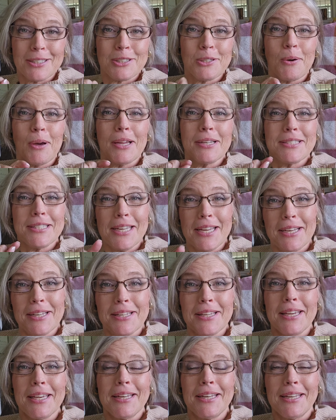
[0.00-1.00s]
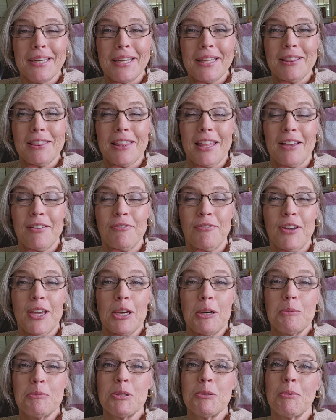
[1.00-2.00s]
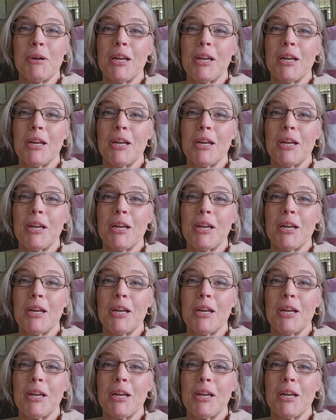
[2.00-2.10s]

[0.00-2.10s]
So I didn't get anything filmed,